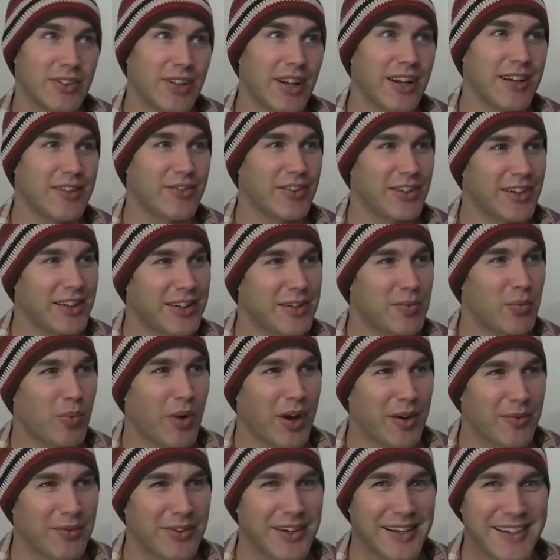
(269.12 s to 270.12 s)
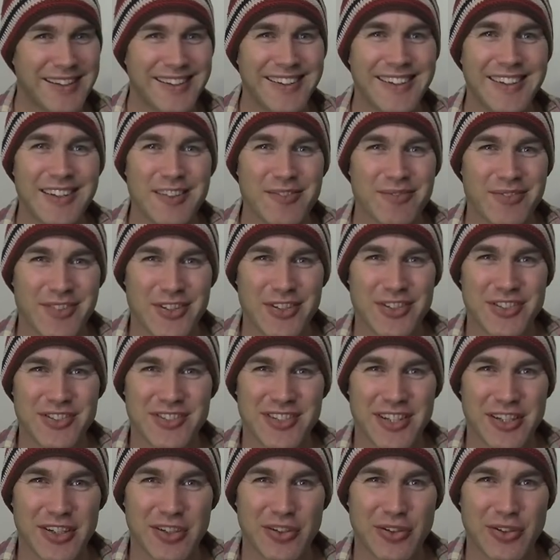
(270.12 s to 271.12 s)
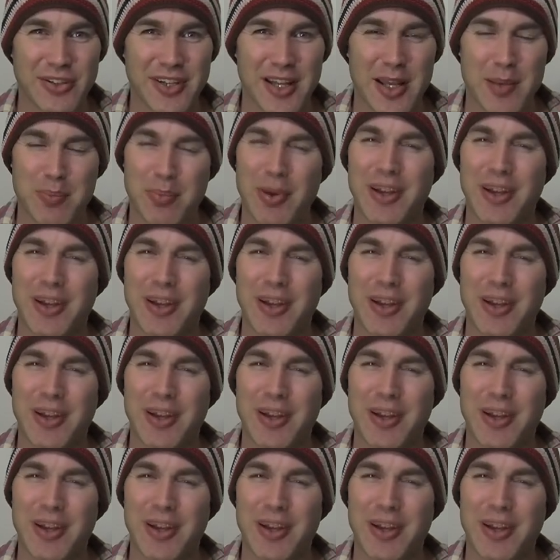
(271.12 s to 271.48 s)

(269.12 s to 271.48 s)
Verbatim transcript: you don't even need one really. You just need a good ear.